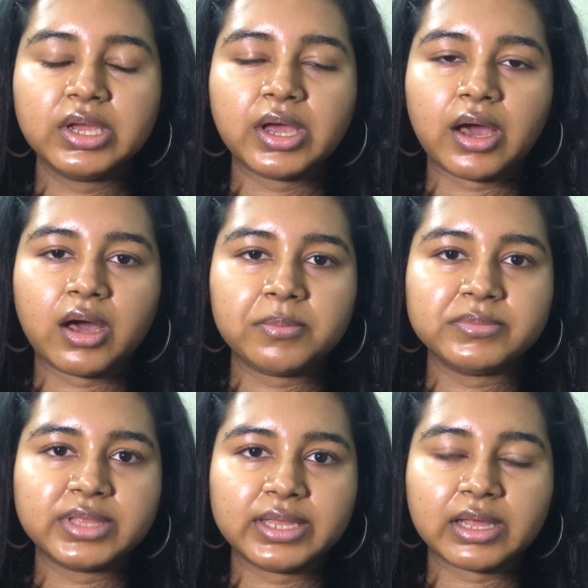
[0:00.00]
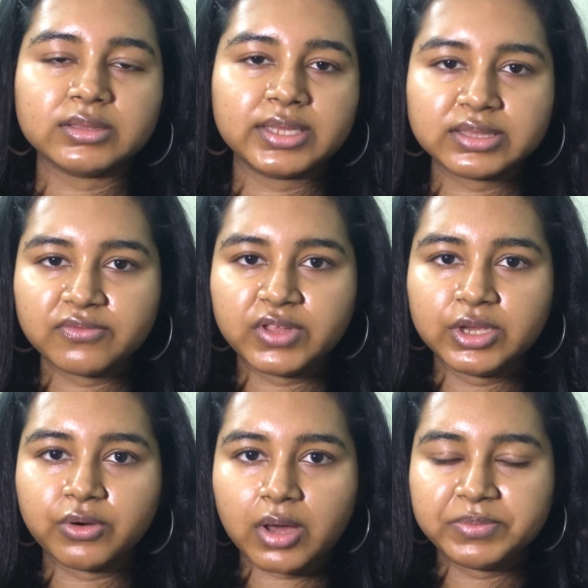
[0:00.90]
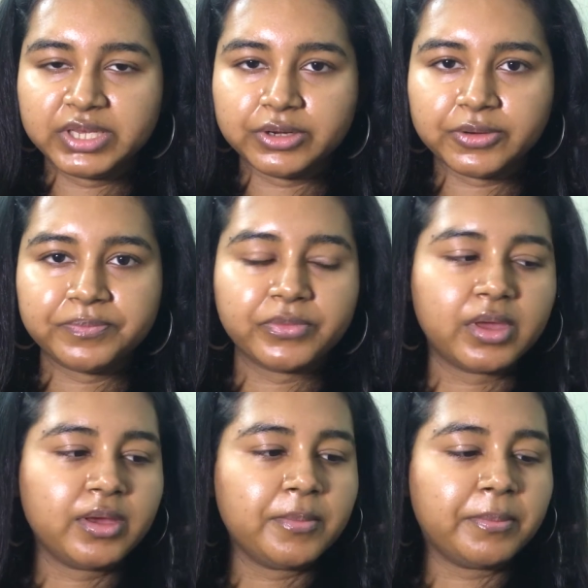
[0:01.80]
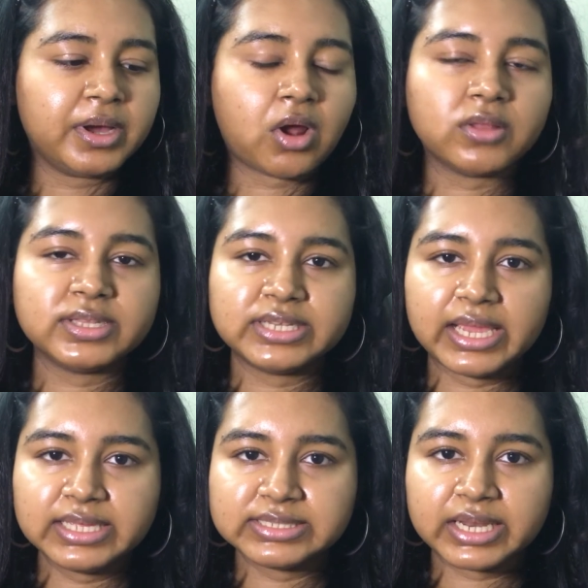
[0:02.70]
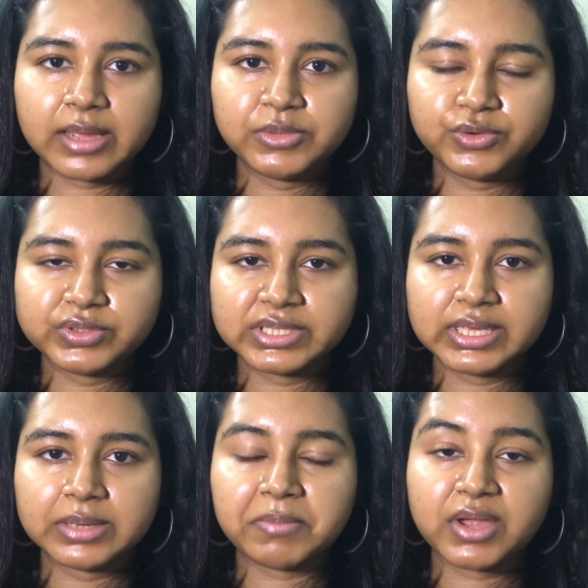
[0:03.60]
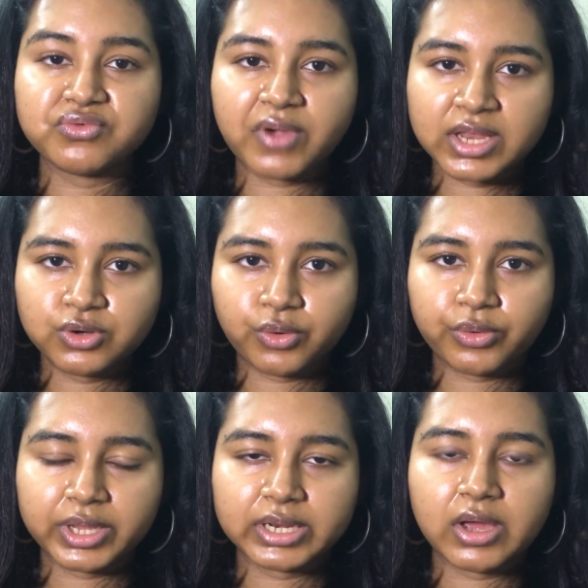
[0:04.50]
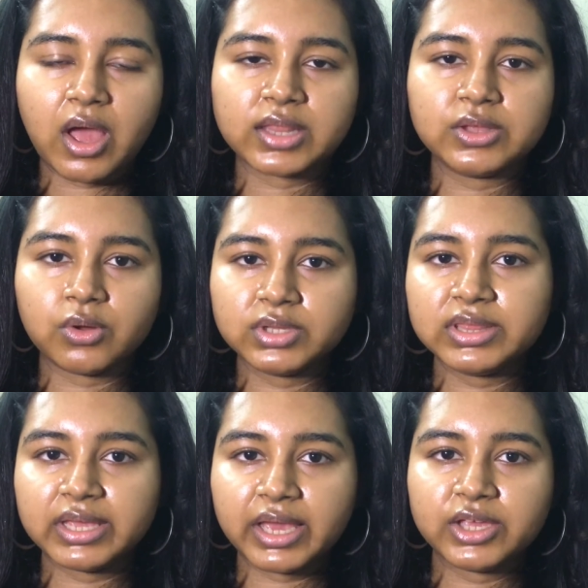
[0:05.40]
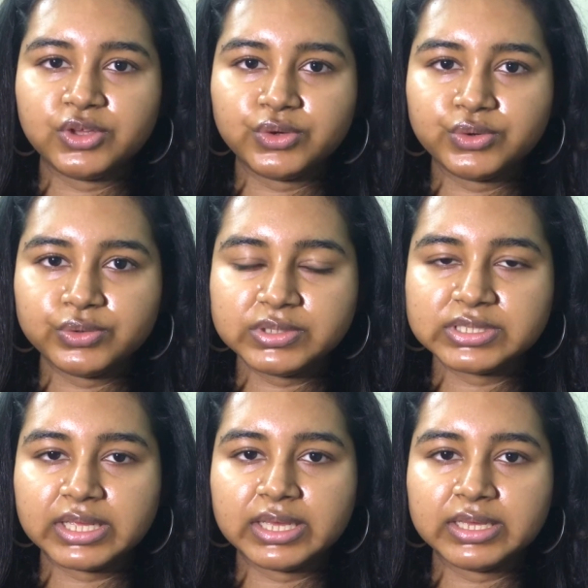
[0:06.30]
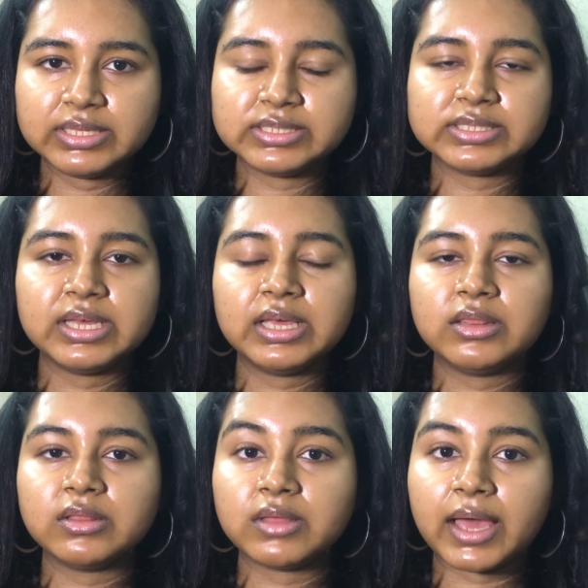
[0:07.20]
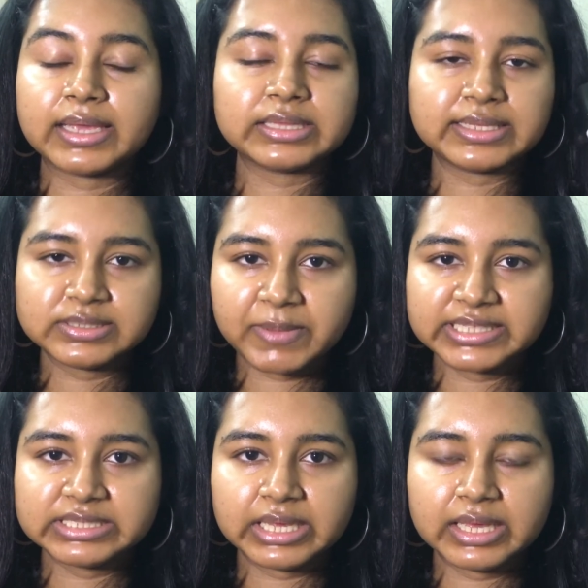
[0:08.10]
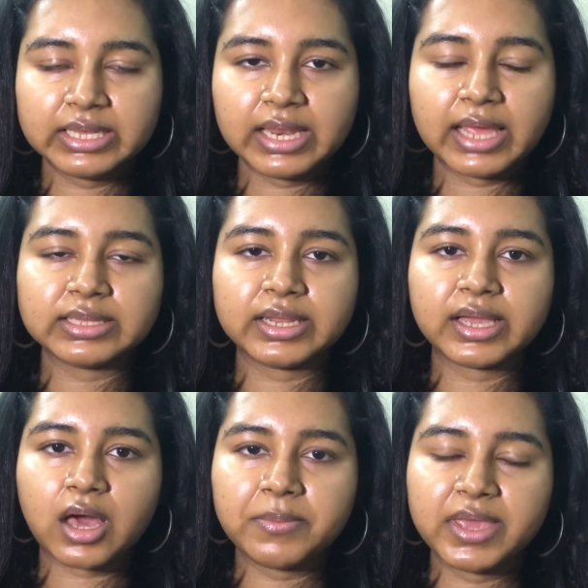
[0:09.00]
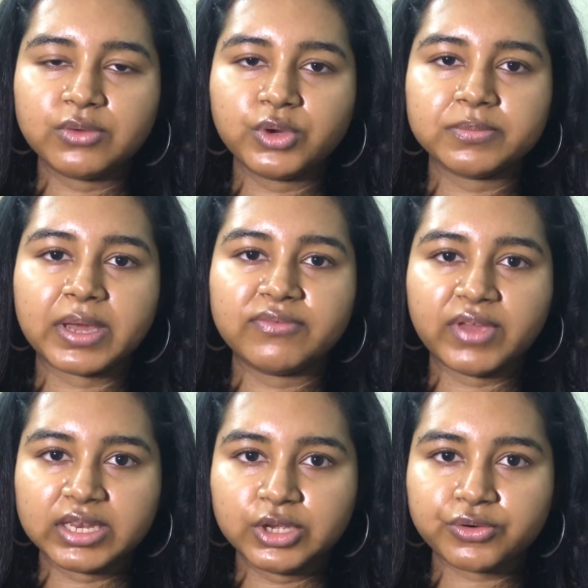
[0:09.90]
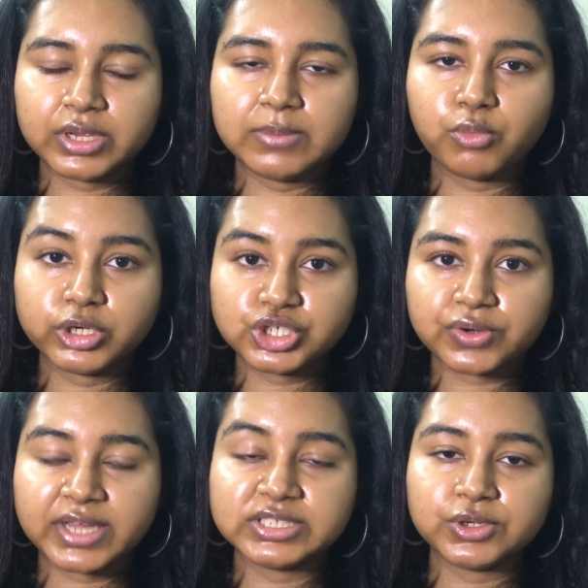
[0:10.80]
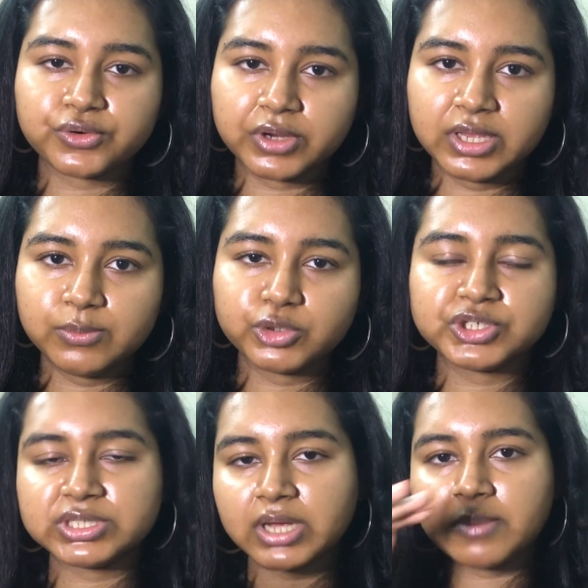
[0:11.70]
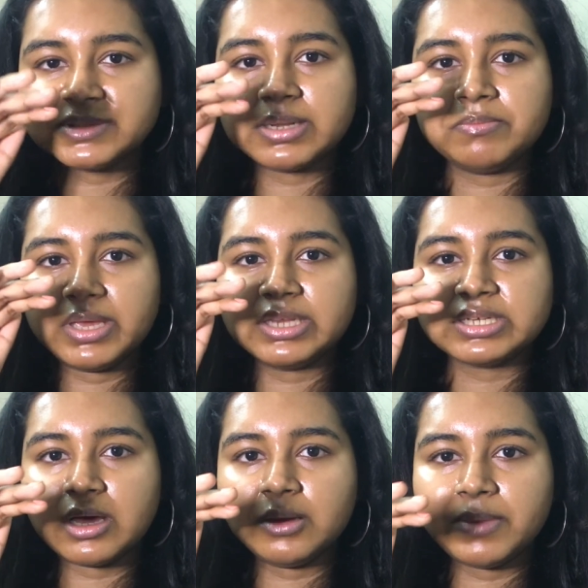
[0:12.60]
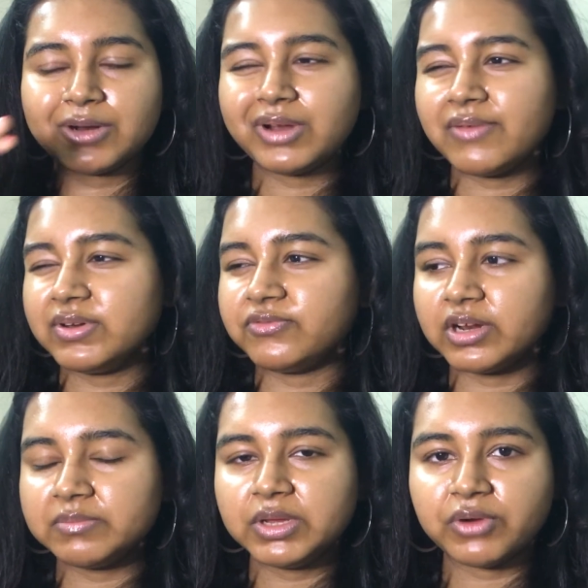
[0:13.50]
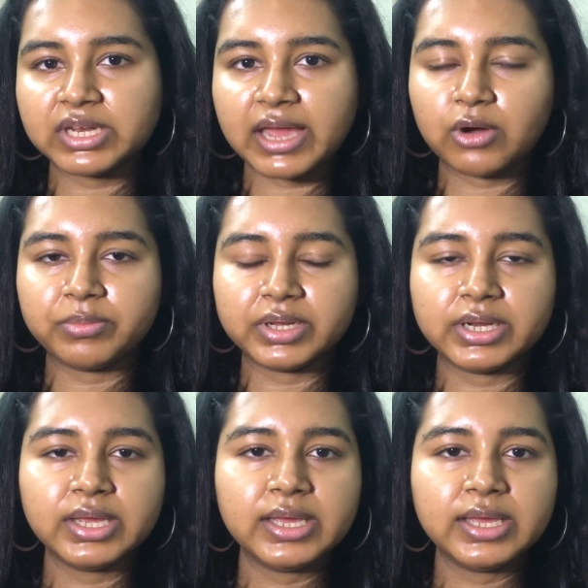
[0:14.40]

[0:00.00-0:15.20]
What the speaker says: then I'll link the video up here. But on the days that I'm using my retinoid, the only thing I use is I cleanse my skin, and then I come in with my Vanicream moisturizing cream, which comes in a big tub. I don't have it in front of me right now, but